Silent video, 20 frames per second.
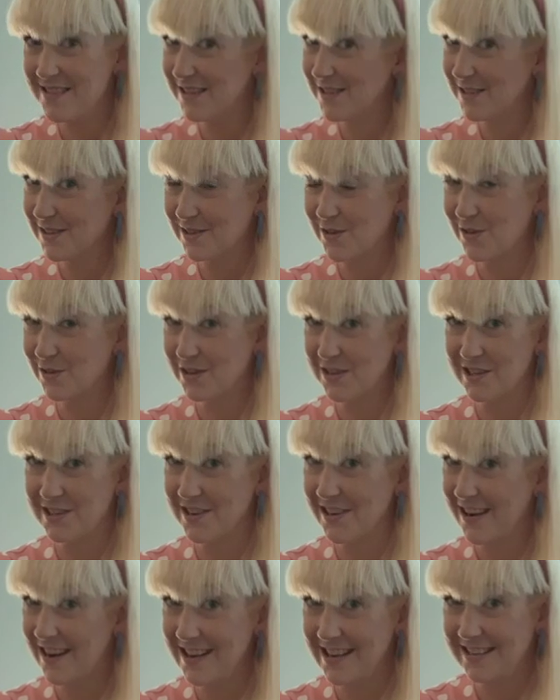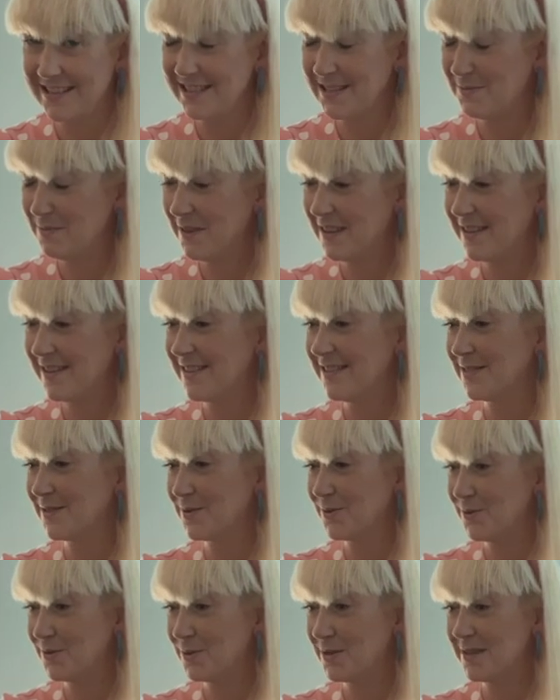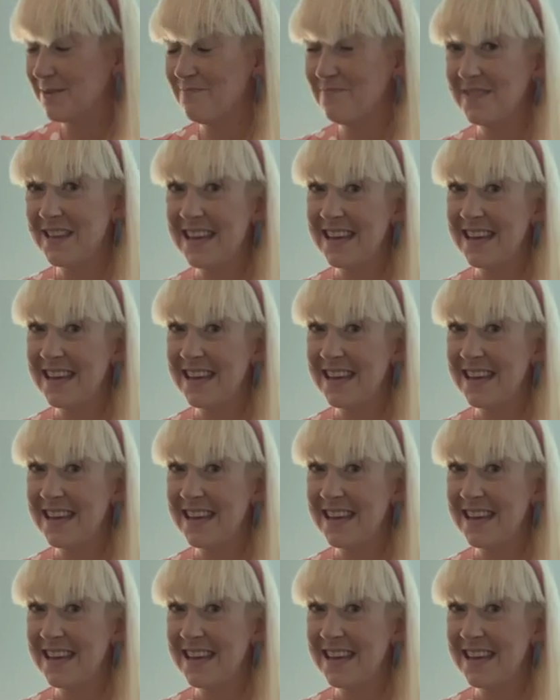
Scottish Highlands because autumn